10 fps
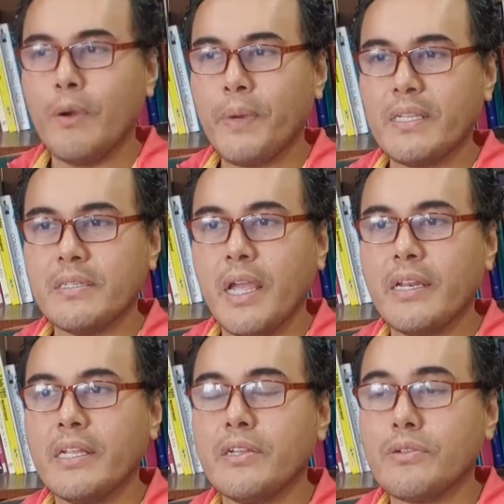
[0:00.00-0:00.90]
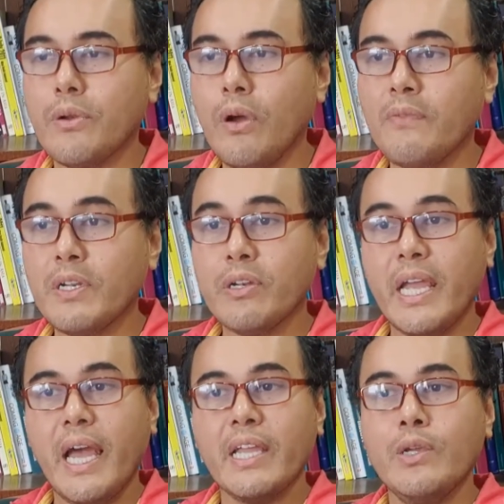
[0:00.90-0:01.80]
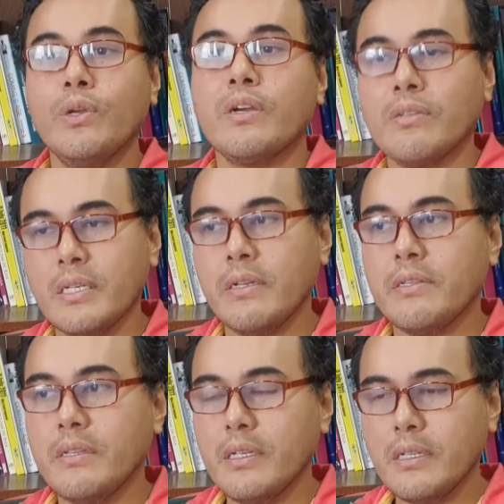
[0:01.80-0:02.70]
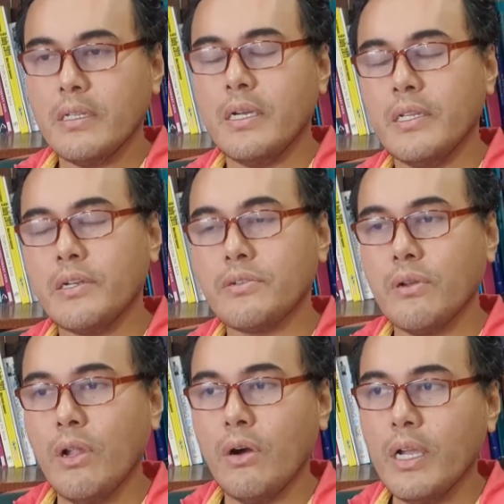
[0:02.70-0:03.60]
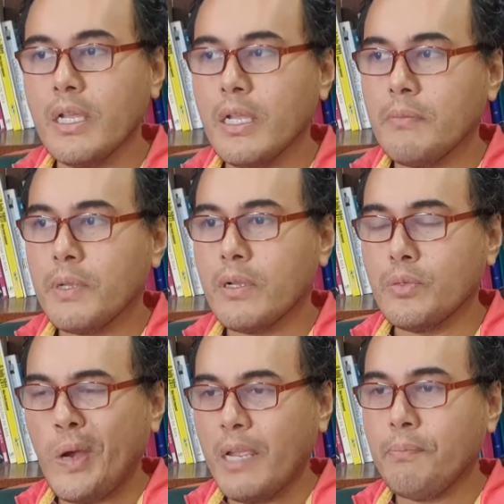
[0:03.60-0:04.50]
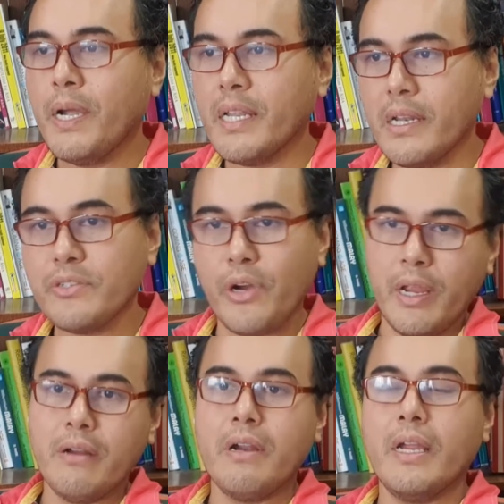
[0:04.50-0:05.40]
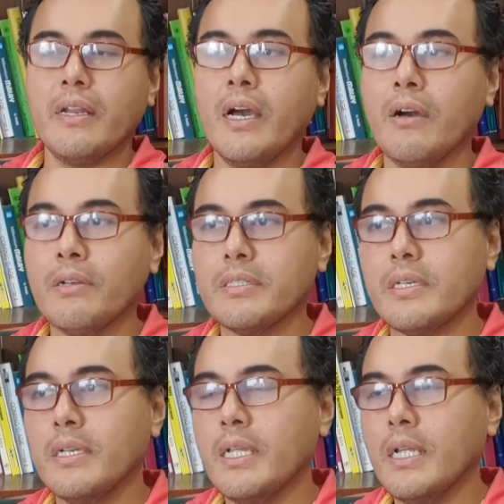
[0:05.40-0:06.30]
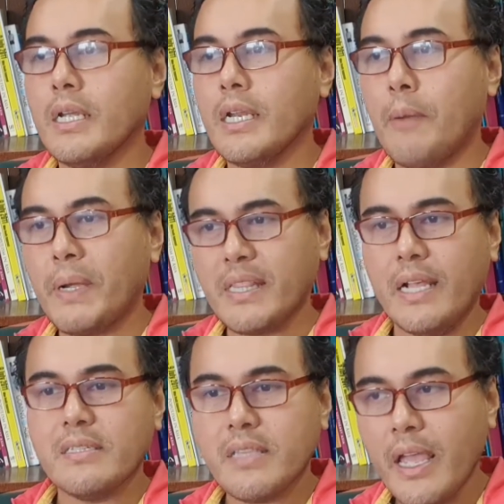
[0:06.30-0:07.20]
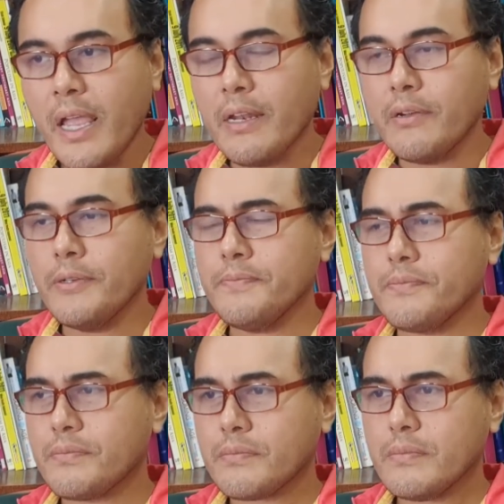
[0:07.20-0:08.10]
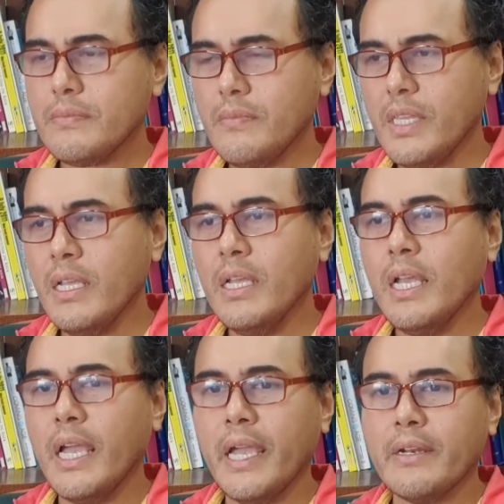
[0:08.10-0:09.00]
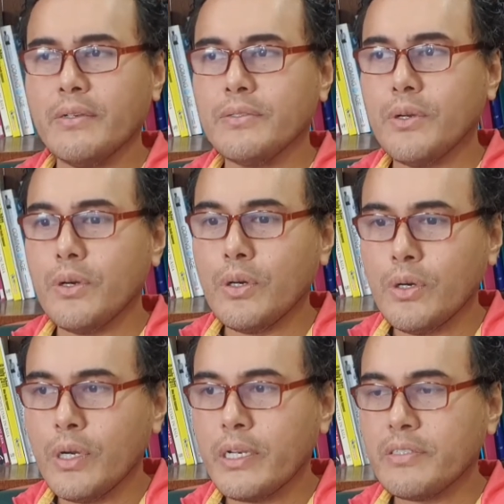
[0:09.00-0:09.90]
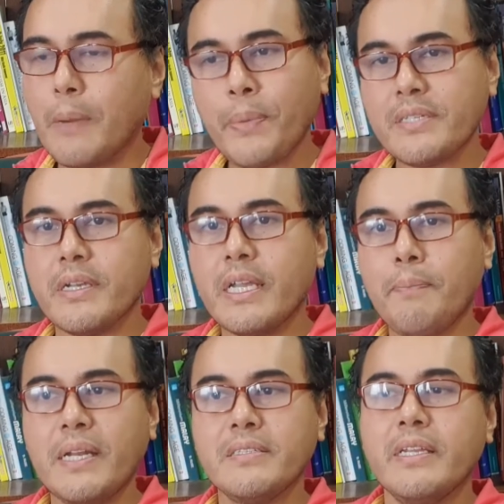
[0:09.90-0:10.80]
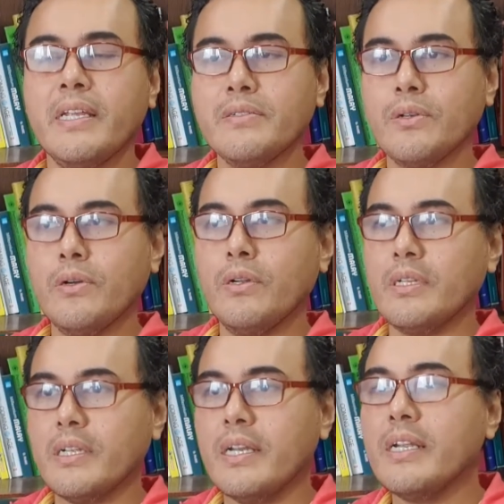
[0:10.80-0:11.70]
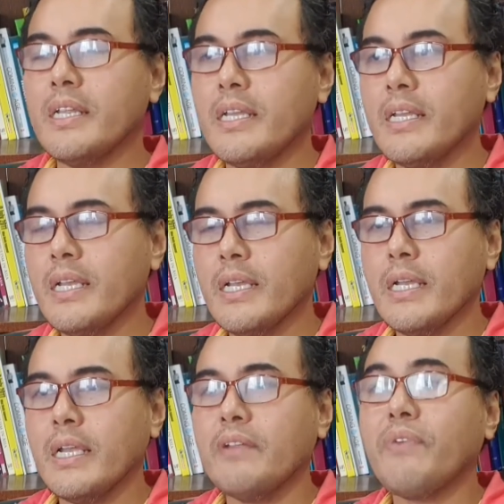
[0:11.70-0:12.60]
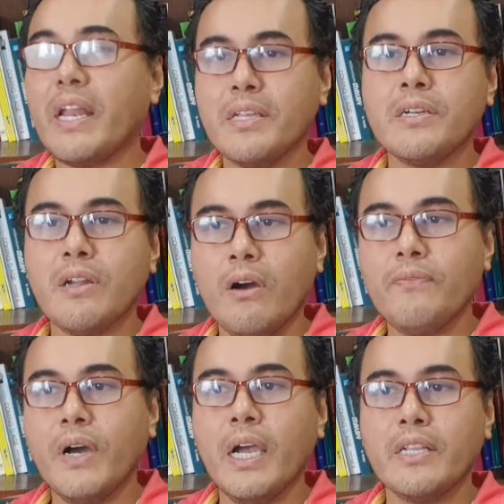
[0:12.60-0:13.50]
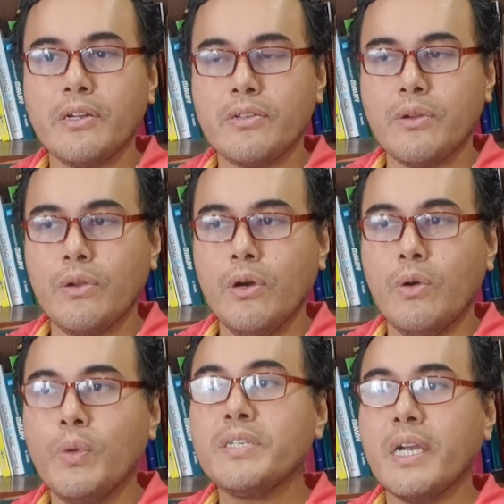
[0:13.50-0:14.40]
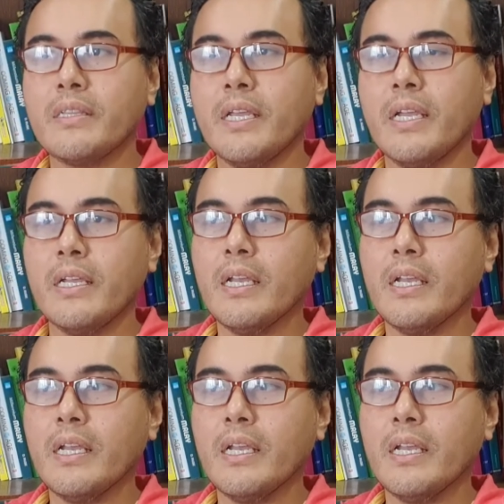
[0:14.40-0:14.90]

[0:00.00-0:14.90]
practicing any international law, even though they argue in the context of international law. Because what happened in Israel right now is the apartheid state, and also suppressed against the Palestinians on clearly in violation of international law, which I think